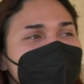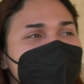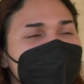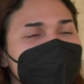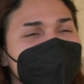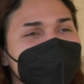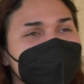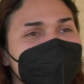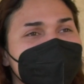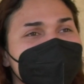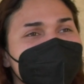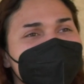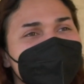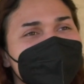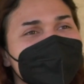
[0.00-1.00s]
can see
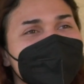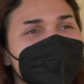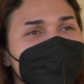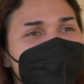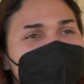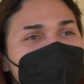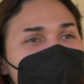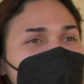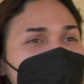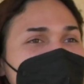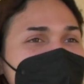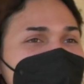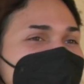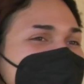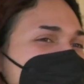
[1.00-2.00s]
them
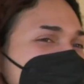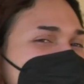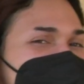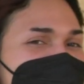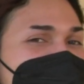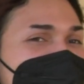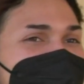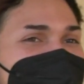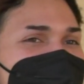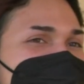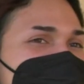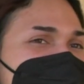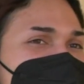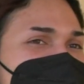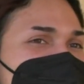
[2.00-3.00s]
trying different styles
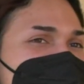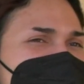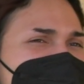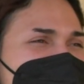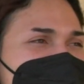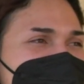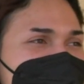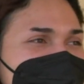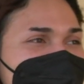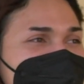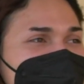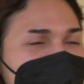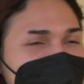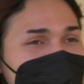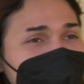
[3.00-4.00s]
and
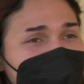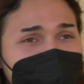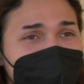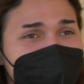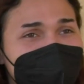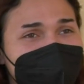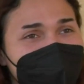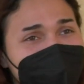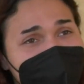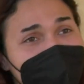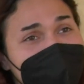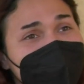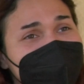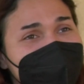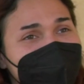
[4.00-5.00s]
exploring with
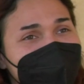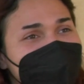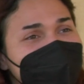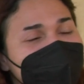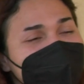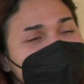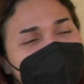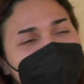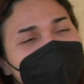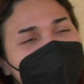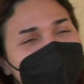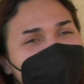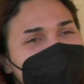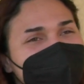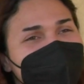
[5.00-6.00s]
fashion, which is fun,
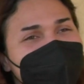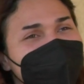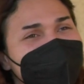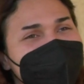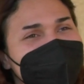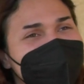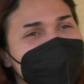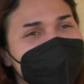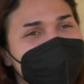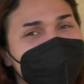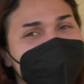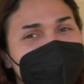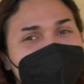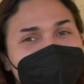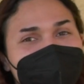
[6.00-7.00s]
which you don't really see a
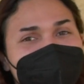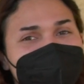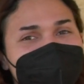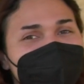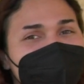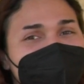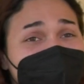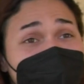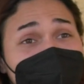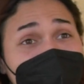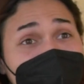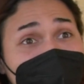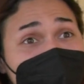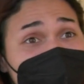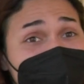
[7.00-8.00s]
lot in the
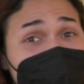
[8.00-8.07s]
past.